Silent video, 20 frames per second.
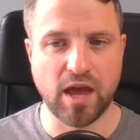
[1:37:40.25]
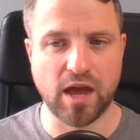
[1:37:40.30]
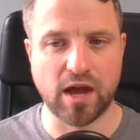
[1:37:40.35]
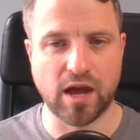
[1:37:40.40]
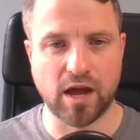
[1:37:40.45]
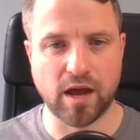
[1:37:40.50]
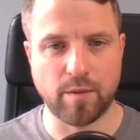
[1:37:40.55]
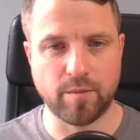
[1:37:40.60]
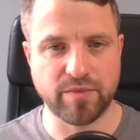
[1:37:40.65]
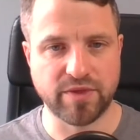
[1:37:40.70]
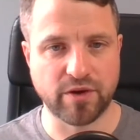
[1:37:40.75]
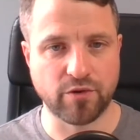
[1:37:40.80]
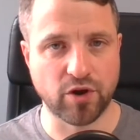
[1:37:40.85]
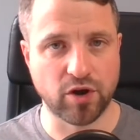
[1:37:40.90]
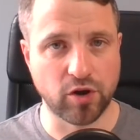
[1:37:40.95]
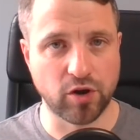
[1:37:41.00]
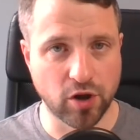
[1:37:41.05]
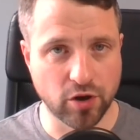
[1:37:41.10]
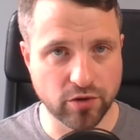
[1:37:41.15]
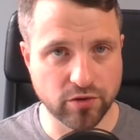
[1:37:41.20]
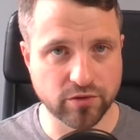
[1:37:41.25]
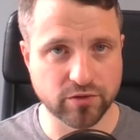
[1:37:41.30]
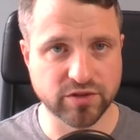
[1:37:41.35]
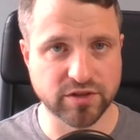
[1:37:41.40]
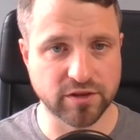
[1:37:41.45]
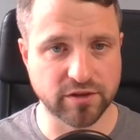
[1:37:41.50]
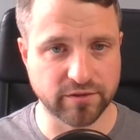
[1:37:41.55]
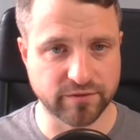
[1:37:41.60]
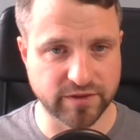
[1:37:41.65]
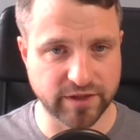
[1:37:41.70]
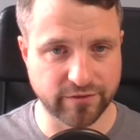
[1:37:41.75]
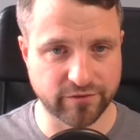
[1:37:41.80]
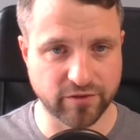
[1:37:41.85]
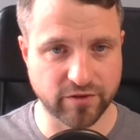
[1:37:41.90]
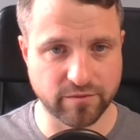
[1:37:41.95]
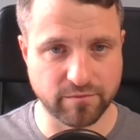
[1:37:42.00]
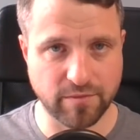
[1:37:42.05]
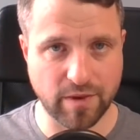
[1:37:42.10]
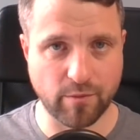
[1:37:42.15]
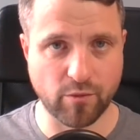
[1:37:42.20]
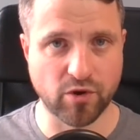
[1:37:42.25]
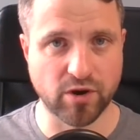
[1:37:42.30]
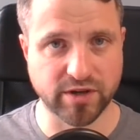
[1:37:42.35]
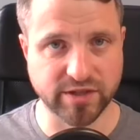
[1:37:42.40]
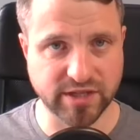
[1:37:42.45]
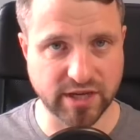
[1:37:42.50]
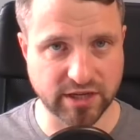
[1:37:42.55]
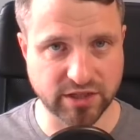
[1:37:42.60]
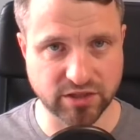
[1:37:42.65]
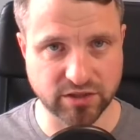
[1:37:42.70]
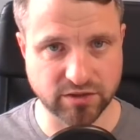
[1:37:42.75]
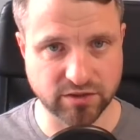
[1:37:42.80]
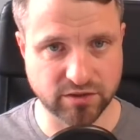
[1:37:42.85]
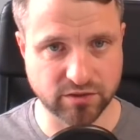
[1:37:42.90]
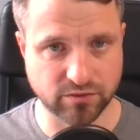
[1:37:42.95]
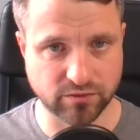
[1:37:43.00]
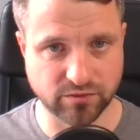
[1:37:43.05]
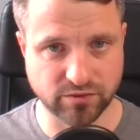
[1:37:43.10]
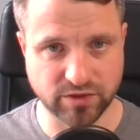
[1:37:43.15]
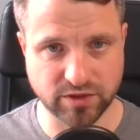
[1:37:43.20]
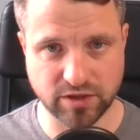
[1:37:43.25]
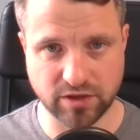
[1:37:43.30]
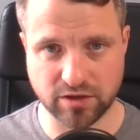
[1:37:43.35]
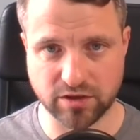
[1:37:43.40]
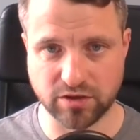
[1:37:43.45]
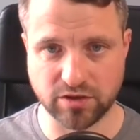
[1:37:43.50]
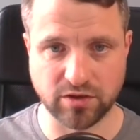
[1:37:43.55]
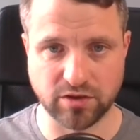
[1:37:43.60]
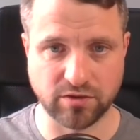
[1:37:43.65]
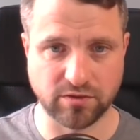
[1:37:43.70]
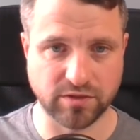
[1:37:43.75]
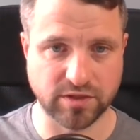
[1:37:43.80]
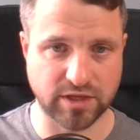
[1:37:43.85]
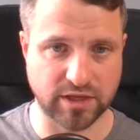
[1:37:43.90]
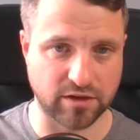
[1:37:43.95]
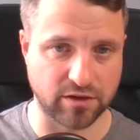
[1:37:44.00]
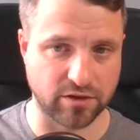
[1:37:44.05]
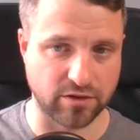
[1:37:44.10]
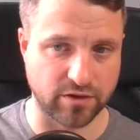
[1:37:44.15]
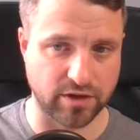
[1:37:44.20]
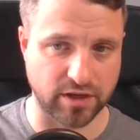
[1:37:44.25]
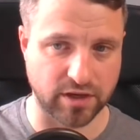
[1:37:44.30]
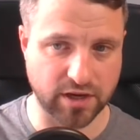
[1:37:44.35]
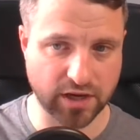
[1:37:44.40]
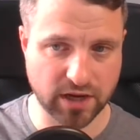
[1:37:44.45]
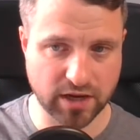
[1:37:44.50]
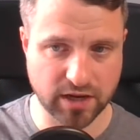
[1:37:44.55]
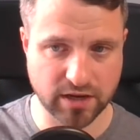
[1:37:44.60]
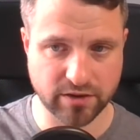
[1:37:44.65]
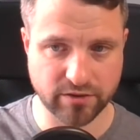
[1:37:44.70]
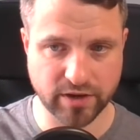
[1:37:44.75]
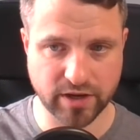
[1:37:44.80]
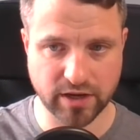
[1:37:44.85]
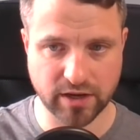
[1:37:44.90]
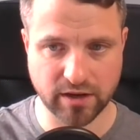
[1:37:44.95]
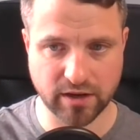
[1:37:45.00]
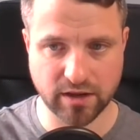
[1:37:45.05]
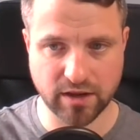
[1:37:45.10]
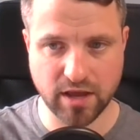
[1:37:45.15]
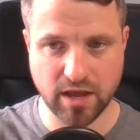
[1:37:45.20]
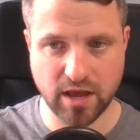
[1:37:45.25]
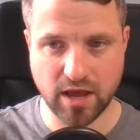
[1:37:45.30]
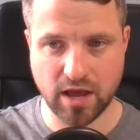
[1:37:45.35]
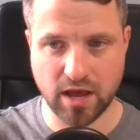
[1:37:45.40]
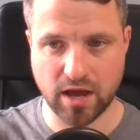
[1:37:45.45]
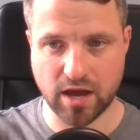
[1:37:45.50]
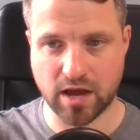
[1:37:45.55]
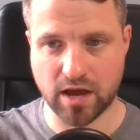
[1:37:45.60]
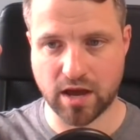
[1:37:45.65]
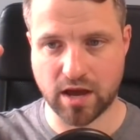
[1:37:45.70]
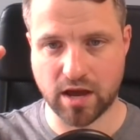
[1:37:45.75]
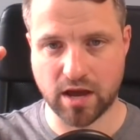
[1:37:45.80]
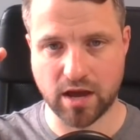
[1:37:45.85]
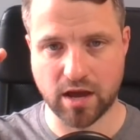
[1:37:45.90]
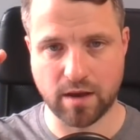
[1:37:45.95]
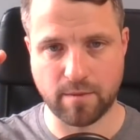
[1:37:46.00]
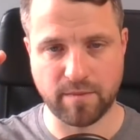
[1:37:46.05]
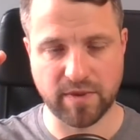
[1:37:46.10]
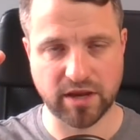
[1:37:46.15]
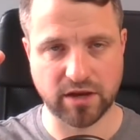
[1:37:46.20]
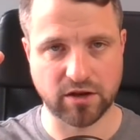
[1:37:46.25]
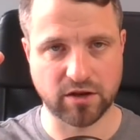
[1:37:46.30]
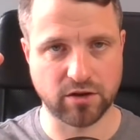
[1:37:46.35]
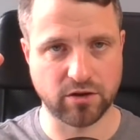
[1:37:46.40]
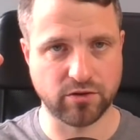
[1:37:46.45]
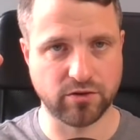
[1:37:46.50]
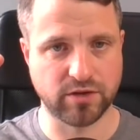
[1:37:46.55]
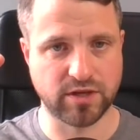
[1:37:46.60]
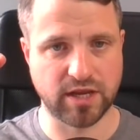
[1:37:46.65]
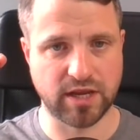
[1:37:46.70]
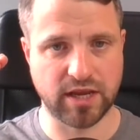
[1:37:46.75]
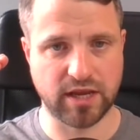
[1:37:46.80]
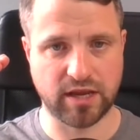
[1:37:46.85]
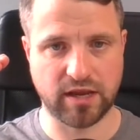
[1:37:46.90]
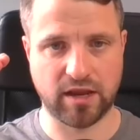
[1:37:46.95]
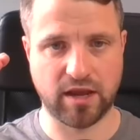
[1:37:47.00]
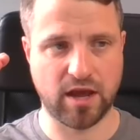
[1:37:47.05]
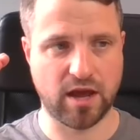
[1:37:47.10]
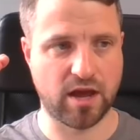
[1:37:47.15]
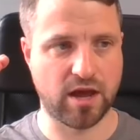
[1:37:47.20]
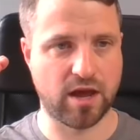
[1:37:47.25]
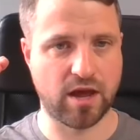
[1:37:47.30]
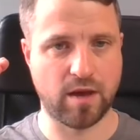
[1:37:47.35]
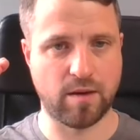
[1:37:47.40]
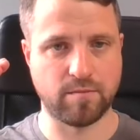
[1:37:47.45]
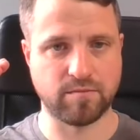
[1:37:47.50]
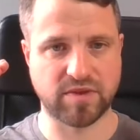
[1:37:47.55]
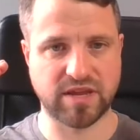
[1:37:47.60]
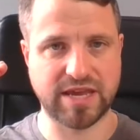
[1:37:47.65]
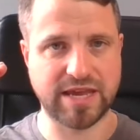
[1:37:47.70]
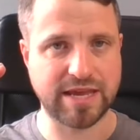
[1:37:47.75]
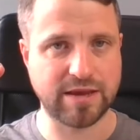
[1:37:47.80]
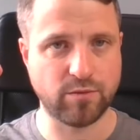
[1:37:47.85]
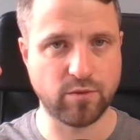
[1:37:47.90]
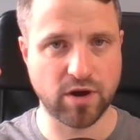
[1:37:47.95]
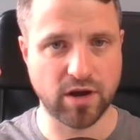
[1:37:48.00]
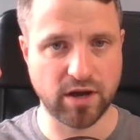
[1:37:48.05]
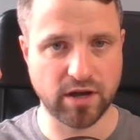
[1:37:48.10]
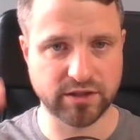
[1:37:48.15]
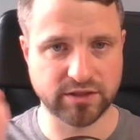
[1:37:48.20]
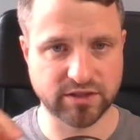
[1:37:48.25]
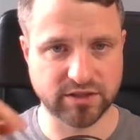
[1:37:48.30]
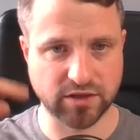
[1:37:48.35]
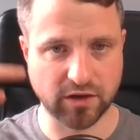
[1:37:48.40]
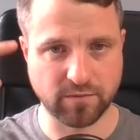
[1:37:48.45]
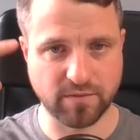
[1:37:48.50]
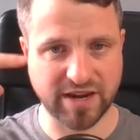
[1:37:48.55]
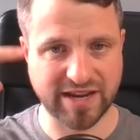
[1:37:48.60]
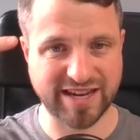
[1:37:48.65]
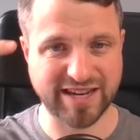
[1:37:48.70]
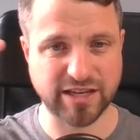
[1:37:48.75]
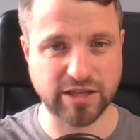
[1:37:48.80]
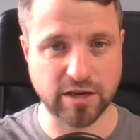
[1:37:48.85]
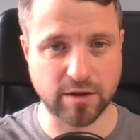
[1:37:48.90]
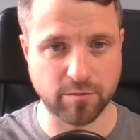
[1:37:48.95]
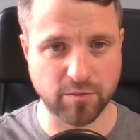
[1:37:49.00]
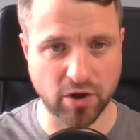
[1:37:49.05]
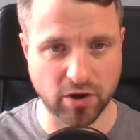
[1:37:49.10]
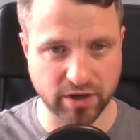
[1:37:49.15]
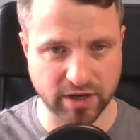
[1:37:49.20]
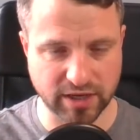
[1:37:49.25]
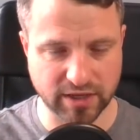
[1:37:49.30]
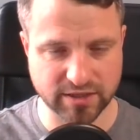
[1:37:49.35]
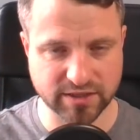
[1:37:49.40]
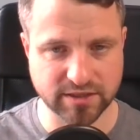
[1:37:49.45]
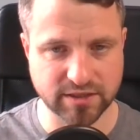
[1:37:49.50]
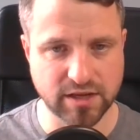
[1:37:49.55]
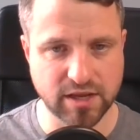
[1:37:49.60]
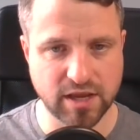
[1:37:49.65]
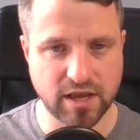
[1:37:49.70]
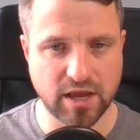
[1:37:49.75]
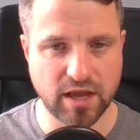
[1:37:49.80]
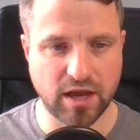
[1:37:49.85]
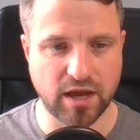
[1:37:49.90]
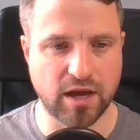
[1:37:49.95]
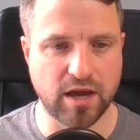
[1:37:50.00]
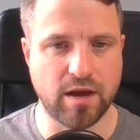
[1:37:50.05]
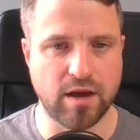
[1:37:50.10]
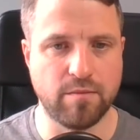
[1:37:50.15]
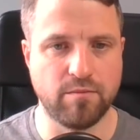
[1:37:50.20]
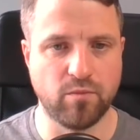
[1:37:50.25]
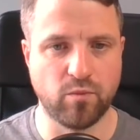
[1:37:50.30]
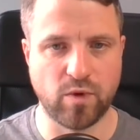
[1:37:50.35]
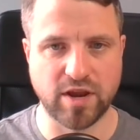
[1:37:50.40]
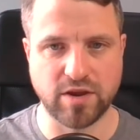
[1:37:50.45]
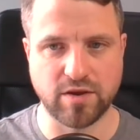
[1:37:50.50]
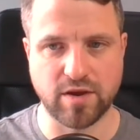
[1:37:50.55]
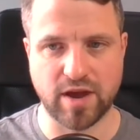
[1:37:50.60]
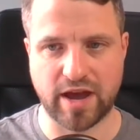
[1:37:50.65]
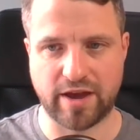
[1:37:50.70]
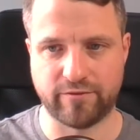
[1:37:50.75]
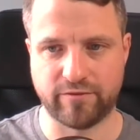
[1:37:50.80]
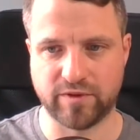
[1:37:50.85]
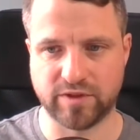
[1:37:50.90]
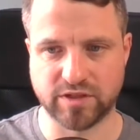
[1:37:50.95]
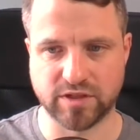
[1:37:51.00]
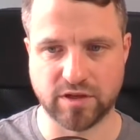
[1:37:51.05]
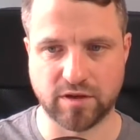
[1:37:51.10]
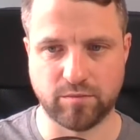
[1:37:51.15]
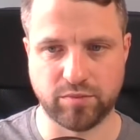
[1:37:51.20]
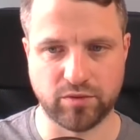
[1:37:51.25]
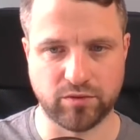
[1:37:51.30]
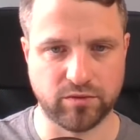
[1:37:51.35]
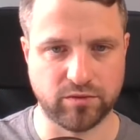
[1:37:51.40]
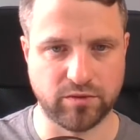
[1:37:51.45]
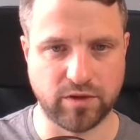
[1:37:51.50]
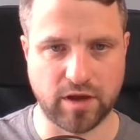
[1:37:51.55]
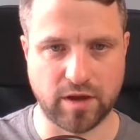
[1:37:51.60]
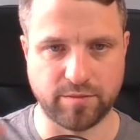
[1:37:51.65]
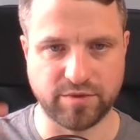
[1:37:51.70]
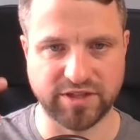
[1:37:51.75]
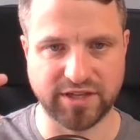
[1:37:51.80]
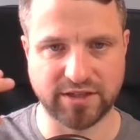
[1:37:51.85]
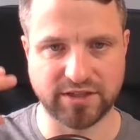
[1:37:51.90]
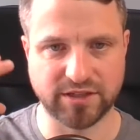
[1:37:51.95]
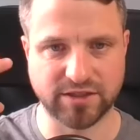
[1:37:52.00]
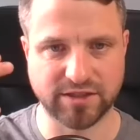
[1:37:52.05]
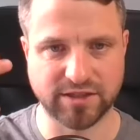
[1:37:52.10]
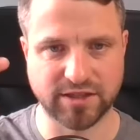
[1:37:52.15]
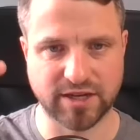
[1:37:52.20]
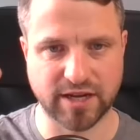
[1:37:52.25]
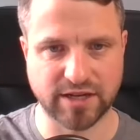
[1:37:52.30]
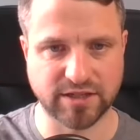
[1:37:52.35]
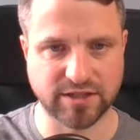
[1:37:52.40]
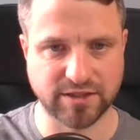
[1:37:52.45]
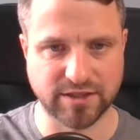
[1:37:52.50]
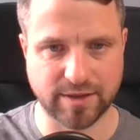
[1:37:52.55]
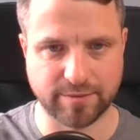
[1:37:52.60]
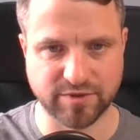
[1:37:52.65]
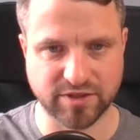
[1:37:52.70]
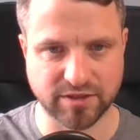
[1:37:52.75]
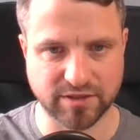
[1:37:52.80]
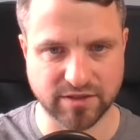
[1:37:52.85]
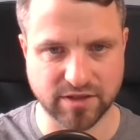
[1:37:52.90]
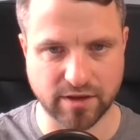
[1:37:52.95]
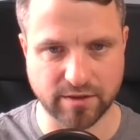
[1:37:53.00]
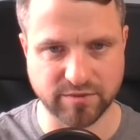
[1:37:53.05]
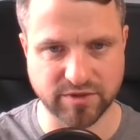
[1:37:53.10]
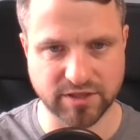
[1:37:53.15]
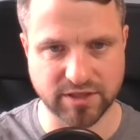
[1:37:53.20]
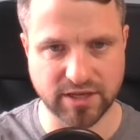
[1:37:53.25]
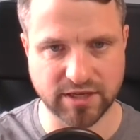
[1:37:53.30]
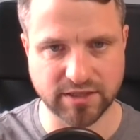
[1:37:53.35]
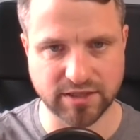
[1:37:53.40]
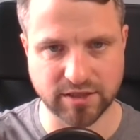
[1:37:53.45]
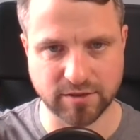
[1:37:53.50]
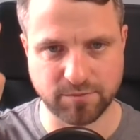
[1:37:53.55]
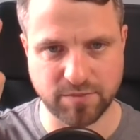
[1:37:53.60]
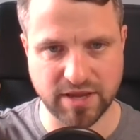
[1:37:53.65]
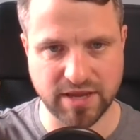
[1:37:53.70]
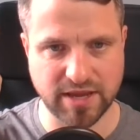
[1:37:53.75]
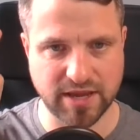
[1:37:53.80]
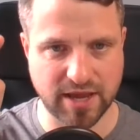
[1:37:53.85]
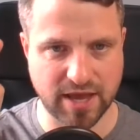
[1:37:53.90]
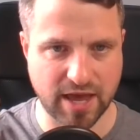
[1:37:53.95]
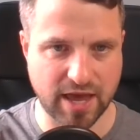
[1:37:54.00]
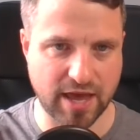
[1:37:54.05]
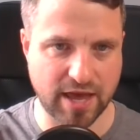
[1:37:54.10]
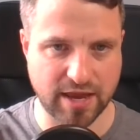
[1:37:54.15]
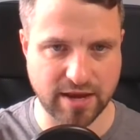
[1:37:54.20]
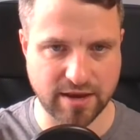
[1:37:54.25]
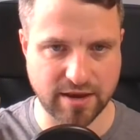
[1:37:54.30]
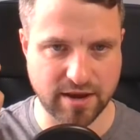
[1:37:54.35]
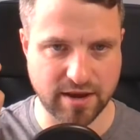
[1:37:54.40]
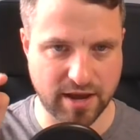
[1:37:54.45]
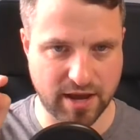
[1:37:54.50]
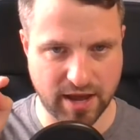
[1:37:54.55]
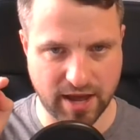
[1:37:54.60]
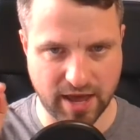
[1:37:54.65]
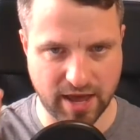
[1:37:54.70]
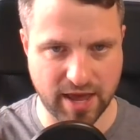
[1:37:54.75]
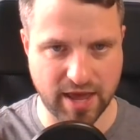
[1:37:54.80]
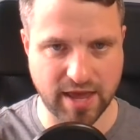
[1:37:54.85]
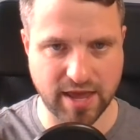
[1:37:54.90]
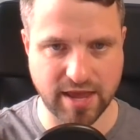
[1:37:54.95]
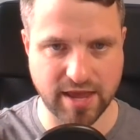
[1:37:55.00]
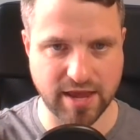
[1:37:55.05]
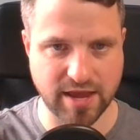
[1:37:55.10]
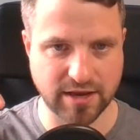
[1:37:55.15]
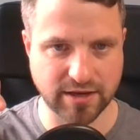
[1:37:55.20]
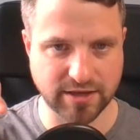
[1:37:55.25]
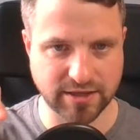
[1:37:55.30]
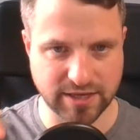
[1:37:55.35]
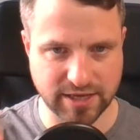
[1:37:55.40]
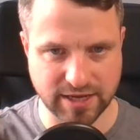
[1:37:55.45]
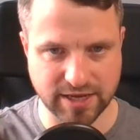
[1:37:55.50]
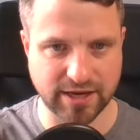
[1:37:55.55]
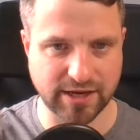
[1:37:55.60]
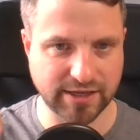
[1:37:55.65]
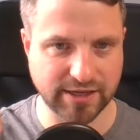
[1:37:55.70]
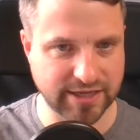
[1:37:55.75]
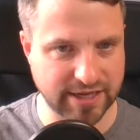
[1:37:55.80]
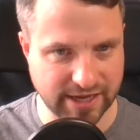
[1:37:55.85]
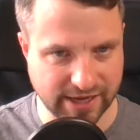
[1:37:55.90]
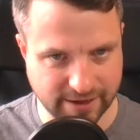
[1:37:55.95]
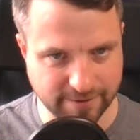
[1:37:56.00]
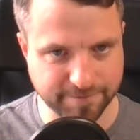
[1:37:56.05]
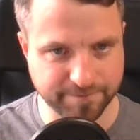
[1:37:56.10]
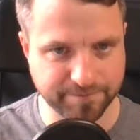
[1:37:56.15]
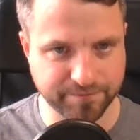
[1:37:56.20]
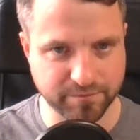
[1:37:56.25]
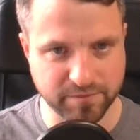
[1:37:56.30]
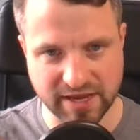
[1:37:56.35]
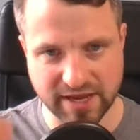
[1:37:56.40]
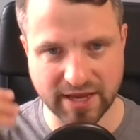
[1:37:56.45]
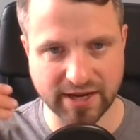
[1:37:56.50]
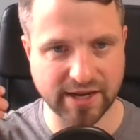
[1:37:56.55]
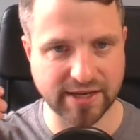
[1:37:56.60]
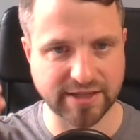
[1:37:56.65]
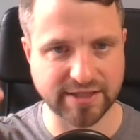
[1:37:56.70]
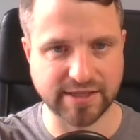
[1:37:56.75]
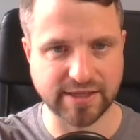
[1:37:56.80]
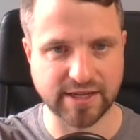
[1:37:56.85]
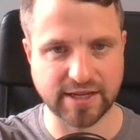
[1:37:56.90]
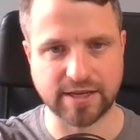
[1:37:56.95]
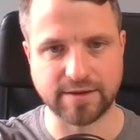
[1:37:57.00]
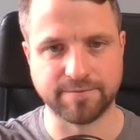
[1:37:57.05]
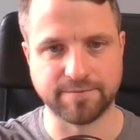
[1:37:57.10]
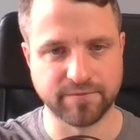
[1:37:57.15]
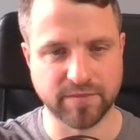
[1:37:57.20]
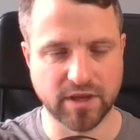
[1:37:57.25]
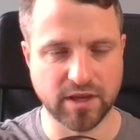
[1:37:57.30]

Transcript: Um, there are loads of different memorization tools that you can use, including coloring, um, including um, keywords, so making mnemonics um, where you have, for example, uh, possessions, negations, absence, times, and dates is P N A T D P N A T D.